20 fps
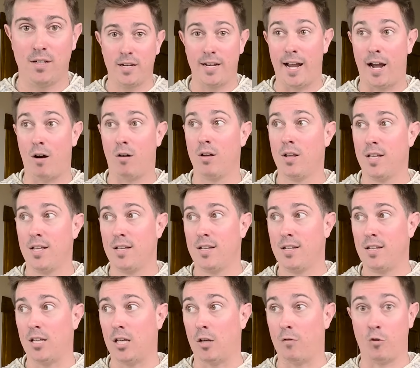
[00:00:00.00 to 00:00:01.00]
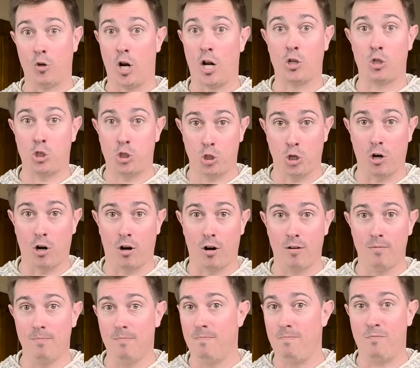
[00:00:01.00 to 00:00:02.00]
Now, if you're not
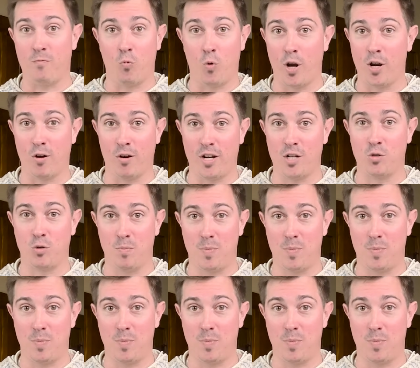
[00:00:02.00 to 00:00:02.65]
sure what your niche would